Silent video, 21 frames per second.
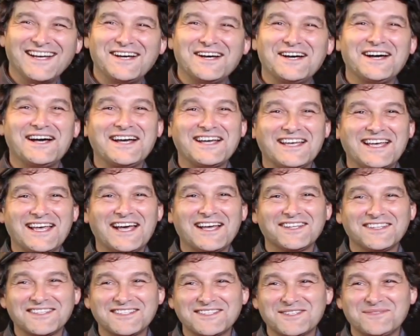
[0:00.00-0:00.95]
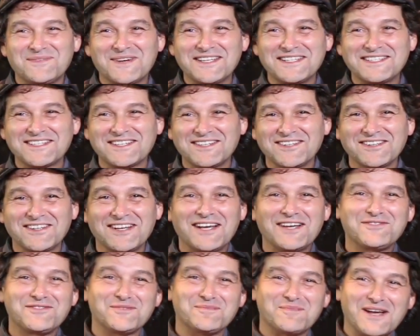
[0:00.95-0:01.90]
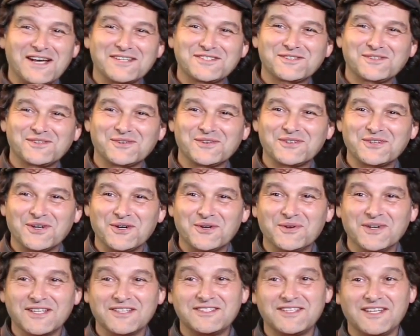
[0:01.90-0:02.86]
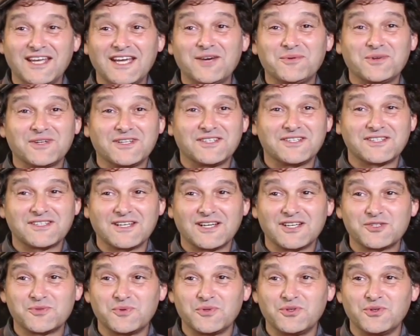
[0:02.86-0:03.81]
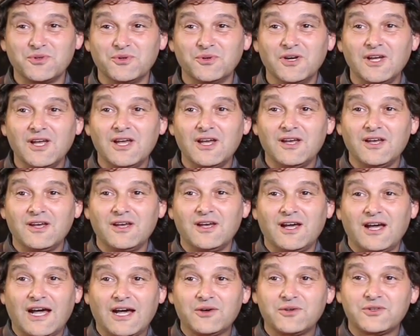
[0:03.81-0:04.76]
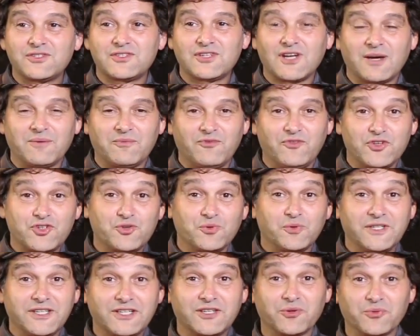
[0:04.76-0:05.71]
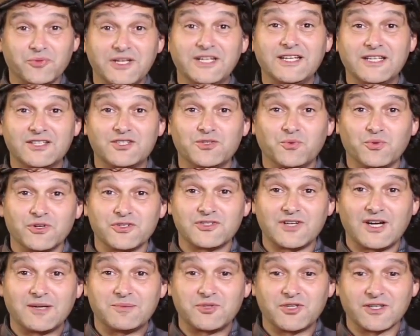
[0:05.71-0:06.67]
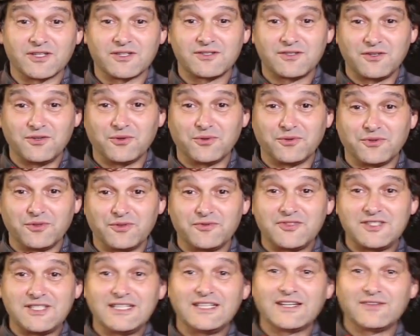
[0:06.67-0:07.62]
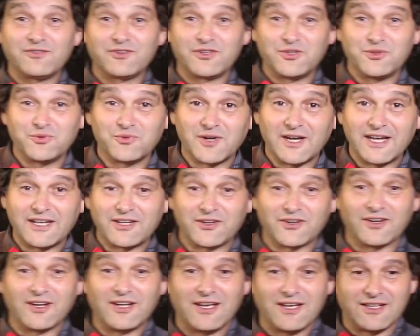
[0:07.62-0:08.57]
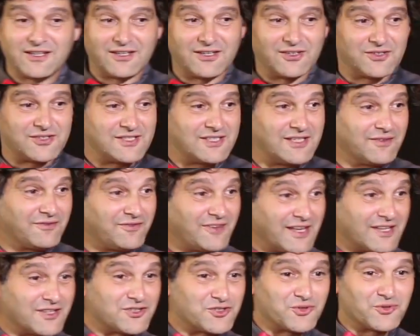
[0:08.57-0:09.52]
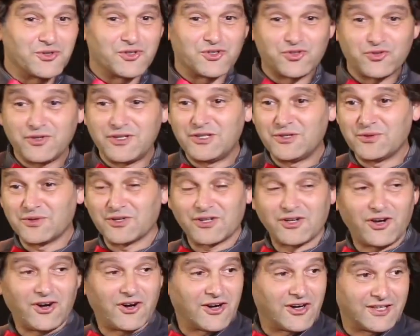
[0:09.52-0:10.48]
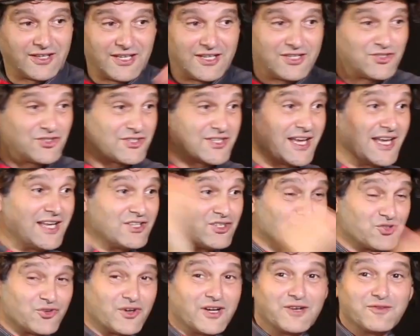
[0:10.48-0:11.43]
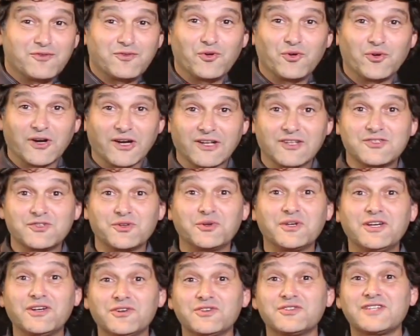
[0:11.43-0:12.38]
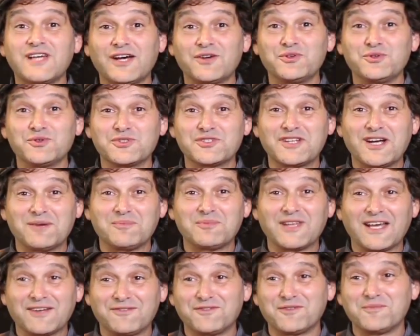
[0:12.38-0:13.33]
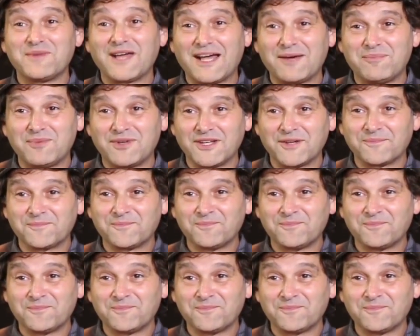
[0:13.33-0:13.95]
Hi, Alex, the bicycle guy from Ask, Learn, Go, and today I want to discuss with you how to stop visually careening towards objects. You know, you've seen every new rider, they'll see a fence or a tree or a car and they just head straight for it. So here's how you stop that from happening.